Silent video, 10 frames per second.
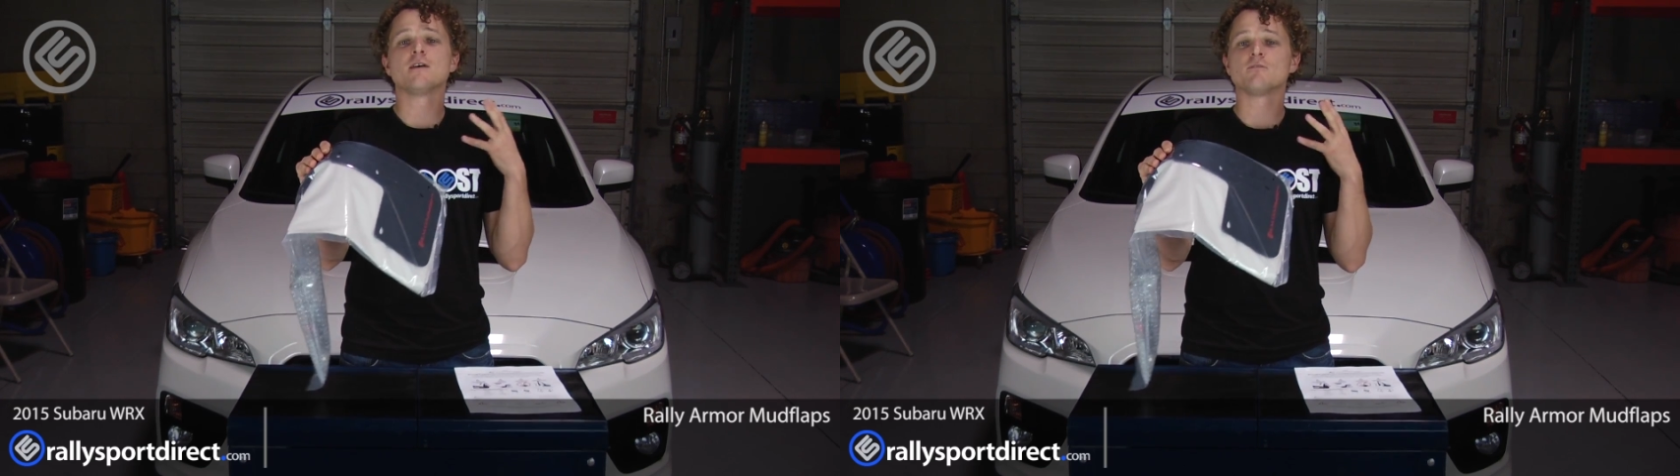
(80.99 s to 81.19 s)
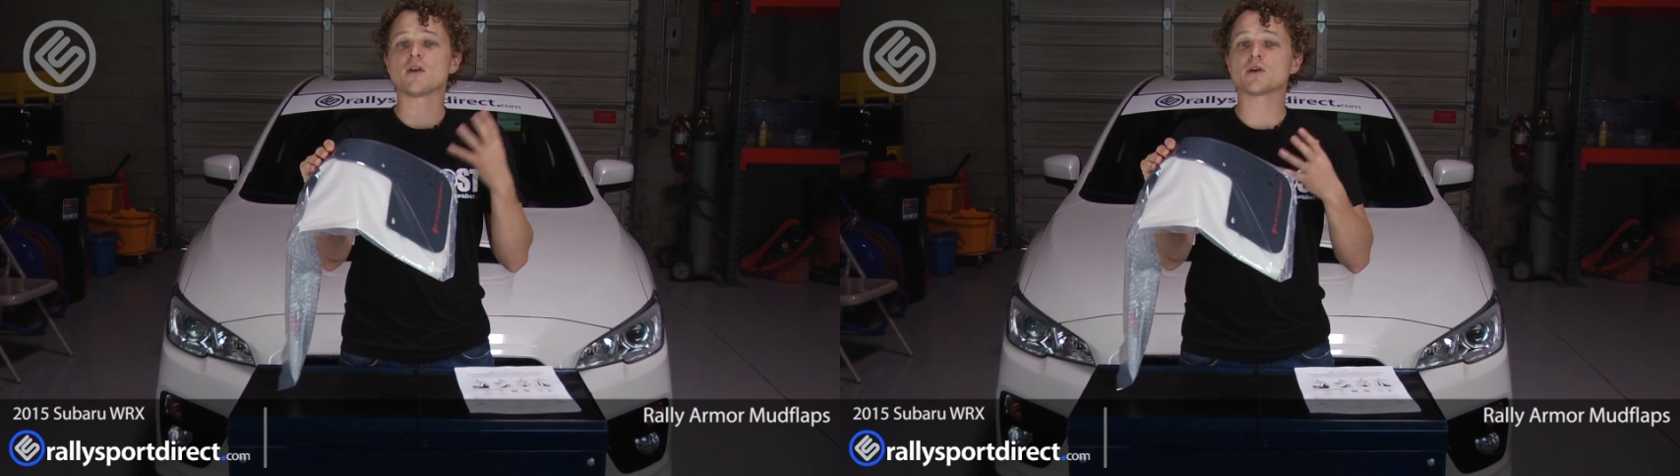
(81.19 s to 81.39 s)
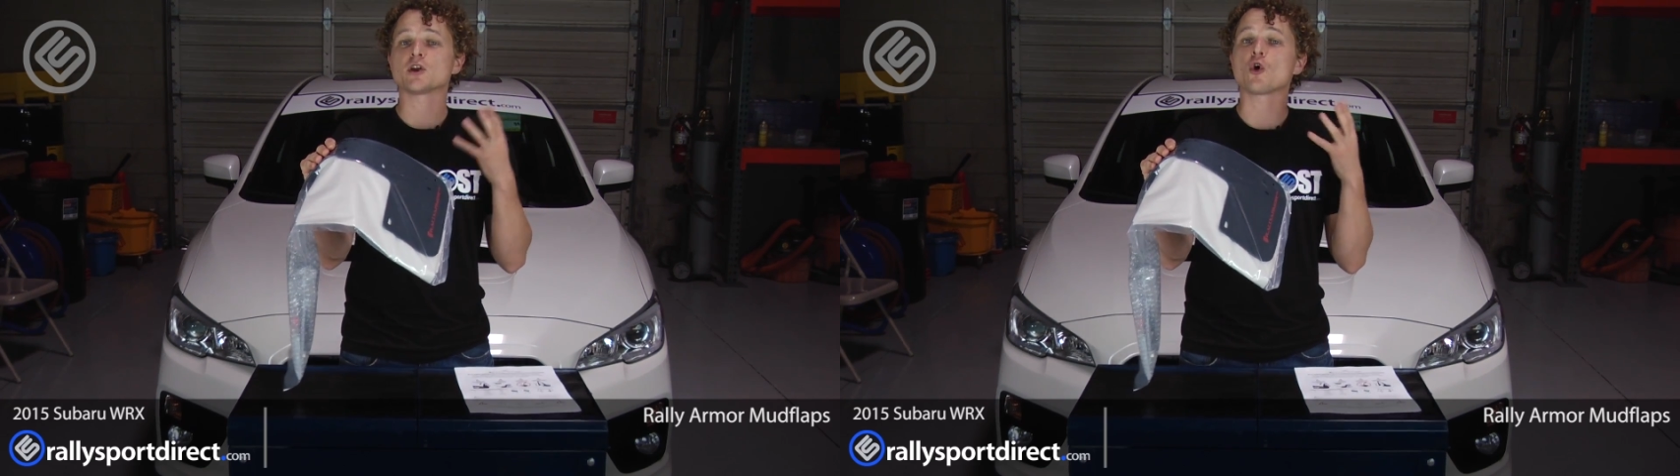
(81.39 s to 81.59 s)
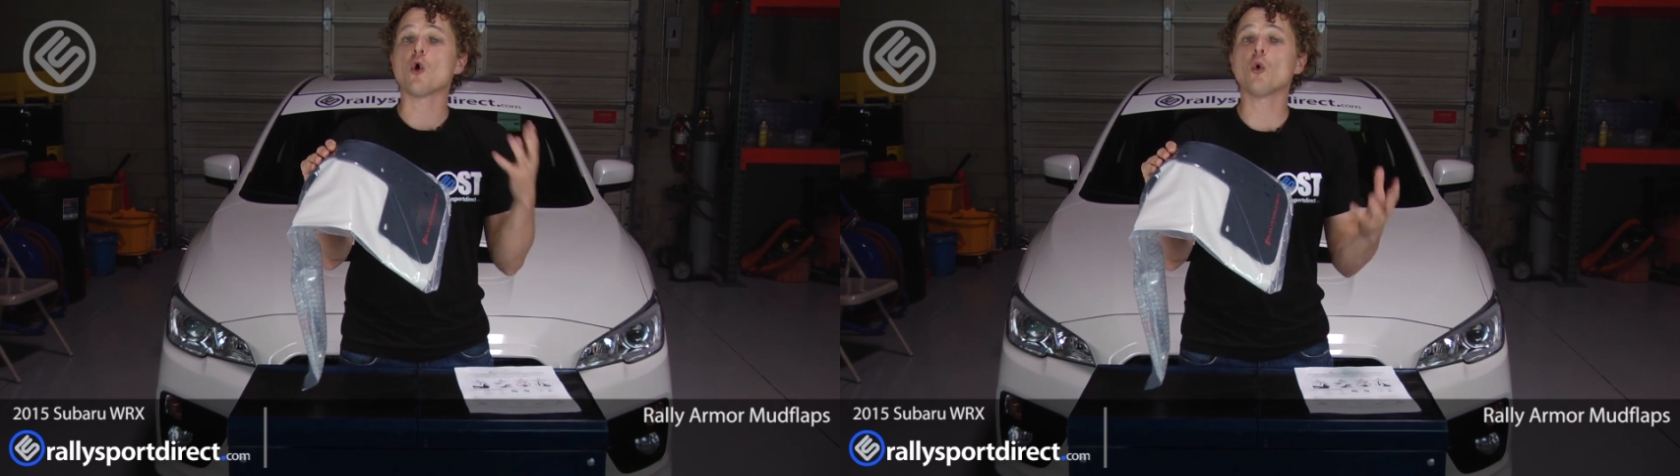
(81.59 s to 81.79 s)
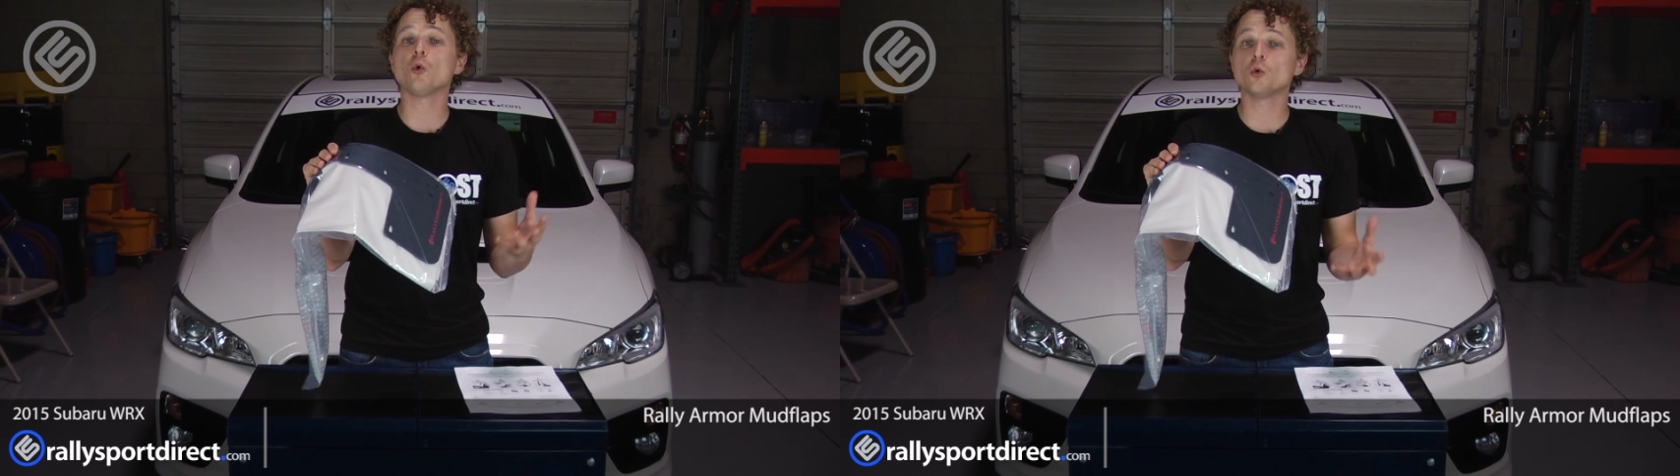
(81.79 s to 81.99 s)
very
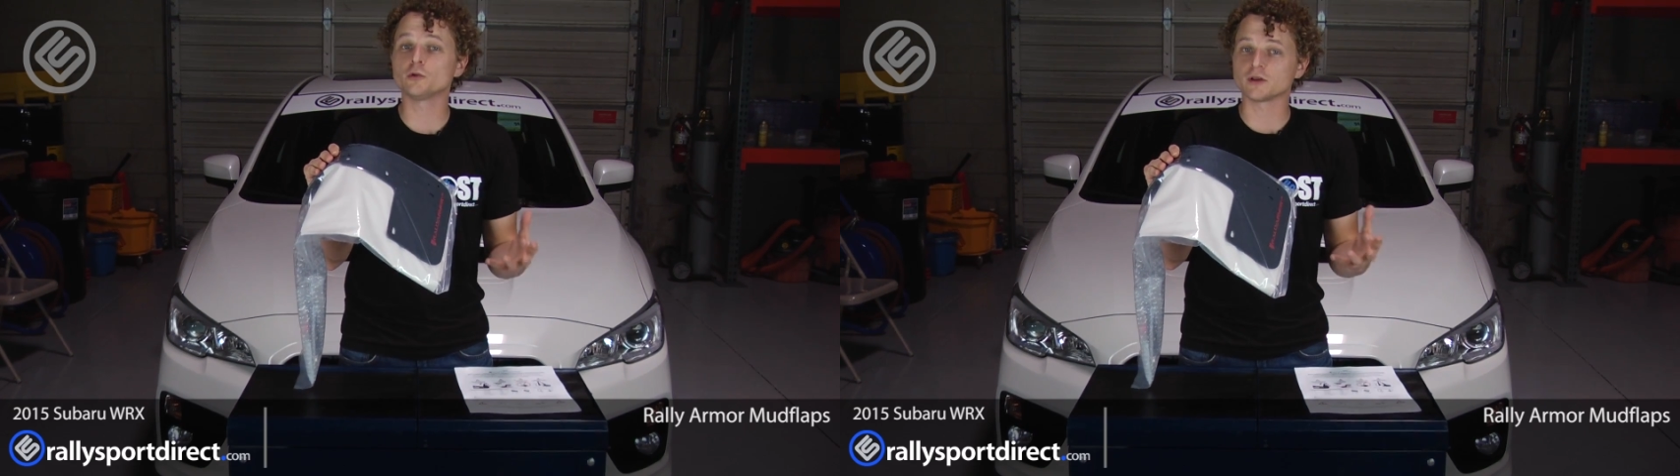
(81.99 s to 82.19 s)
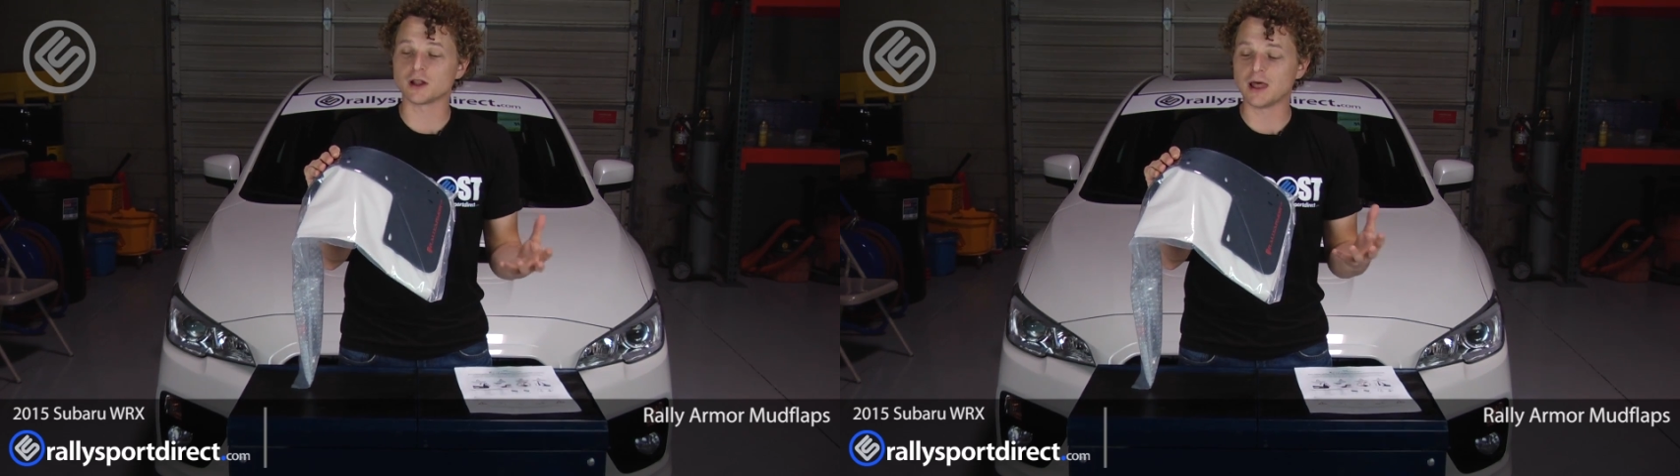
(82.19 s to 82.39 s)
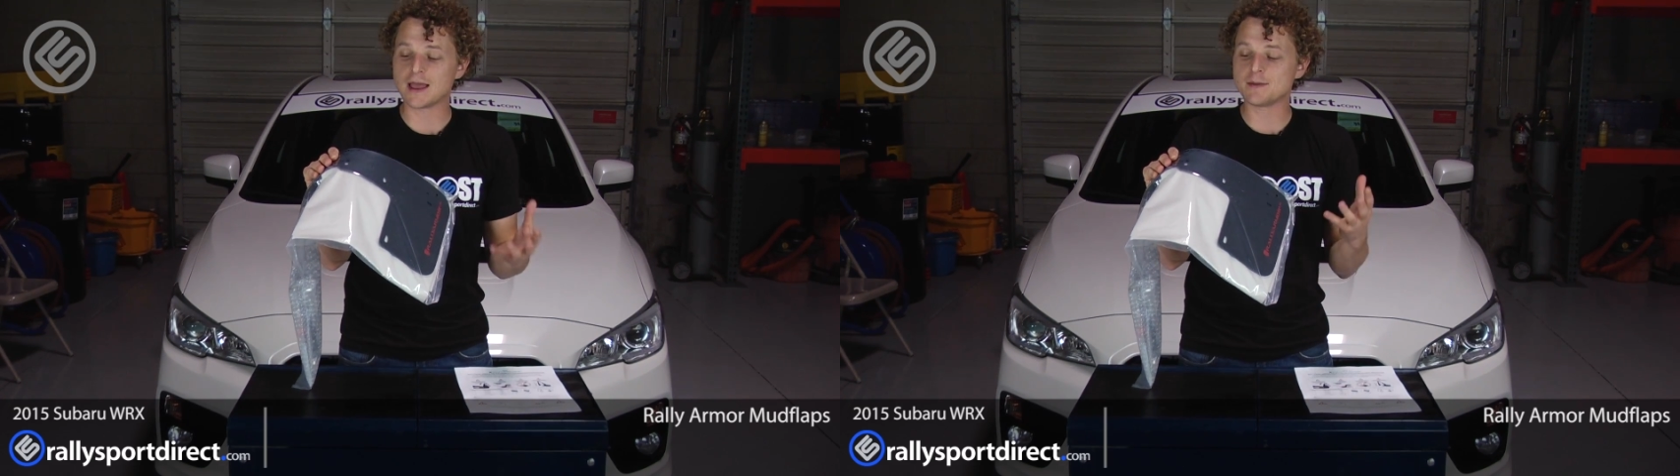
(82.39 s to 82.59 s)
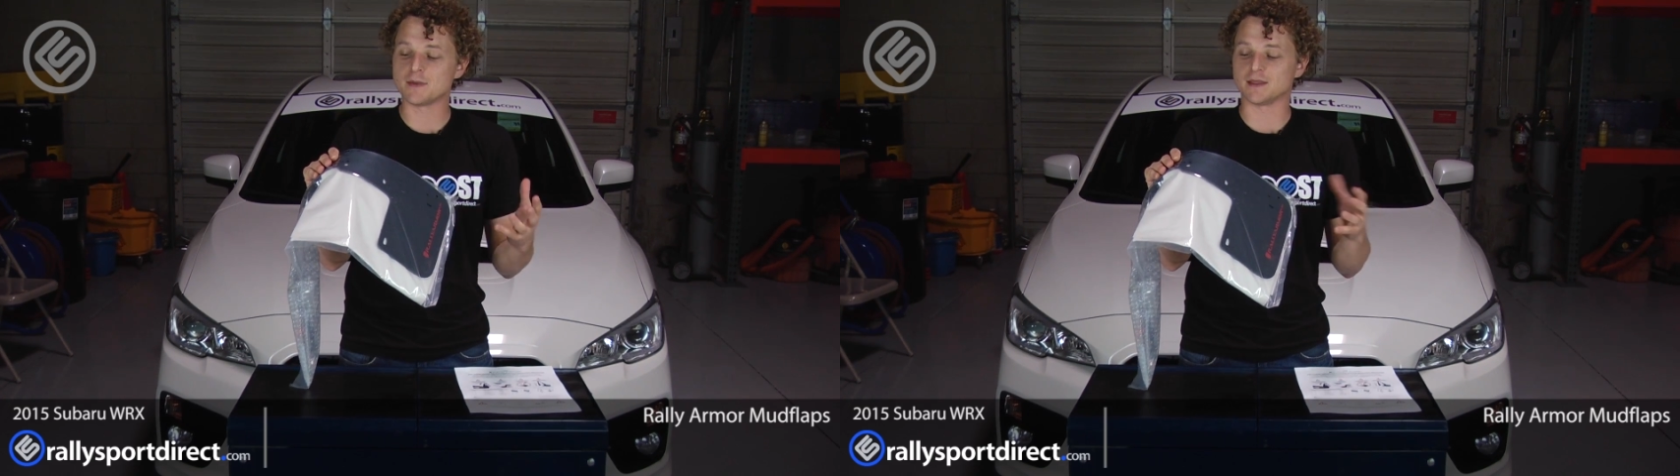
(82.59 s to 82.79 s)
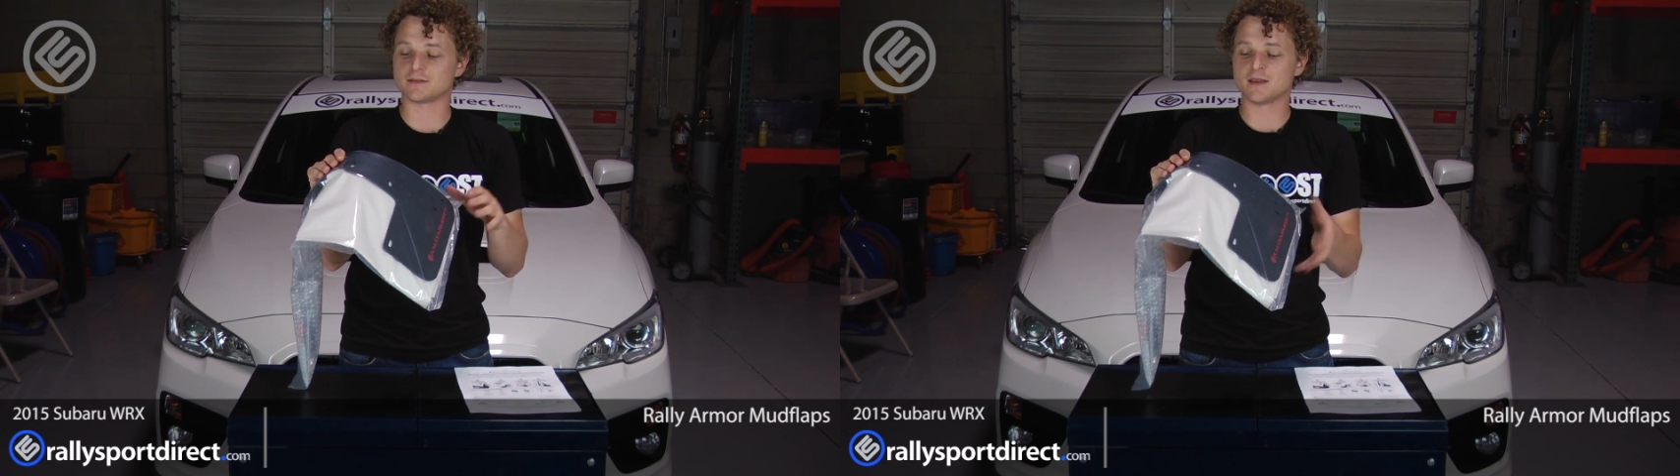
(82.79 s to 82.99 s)
cold
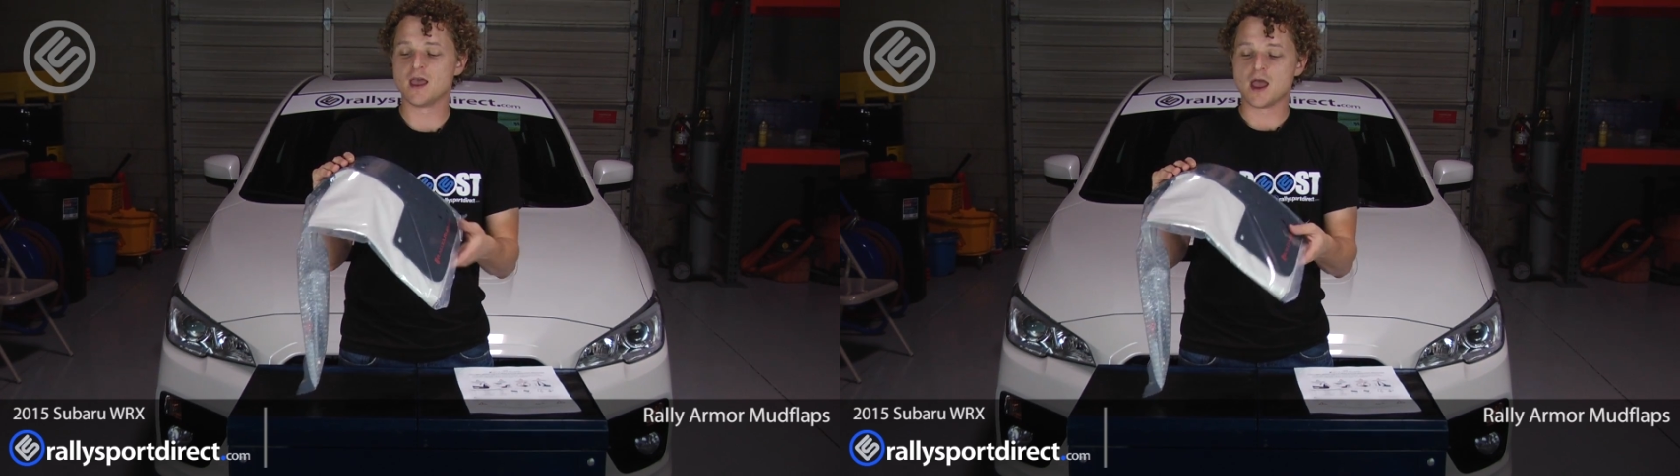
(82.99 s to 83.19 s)
climates.